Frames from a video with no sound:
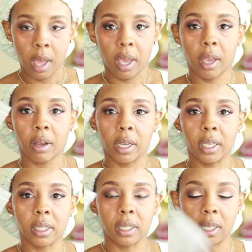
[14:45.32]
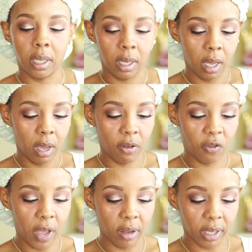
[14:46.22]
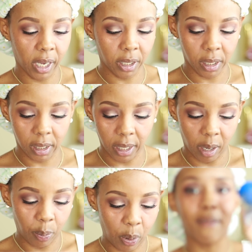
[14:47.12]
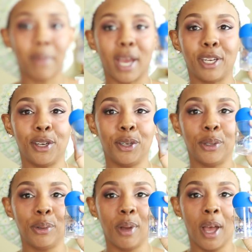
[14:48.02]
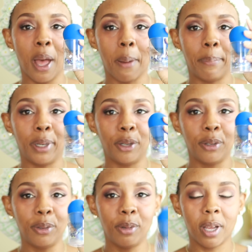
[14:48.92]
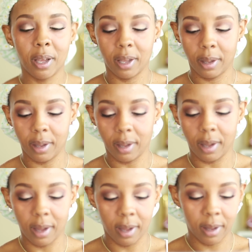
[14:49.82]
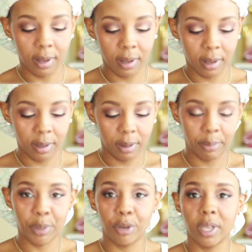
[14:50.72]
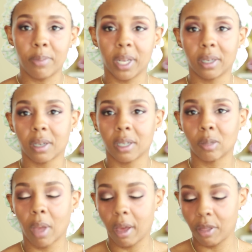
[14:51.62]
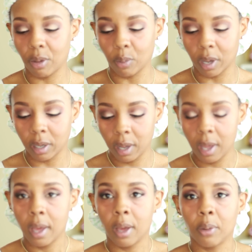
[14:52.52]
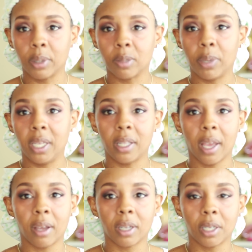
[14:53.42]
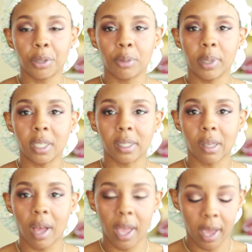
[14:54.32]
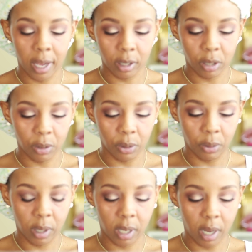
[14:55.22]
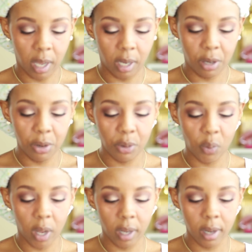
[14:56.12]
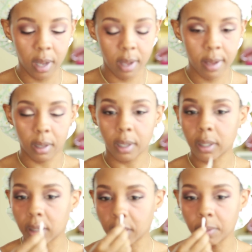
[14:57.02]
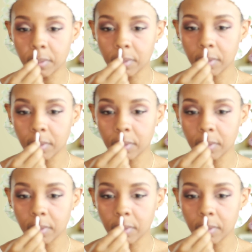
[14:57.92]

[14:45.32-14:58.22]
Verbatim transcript: here is the foundation sample of my new blue uh, beauty blender, because my other one was beat down a little bit, so I had to get a new one. Let's see.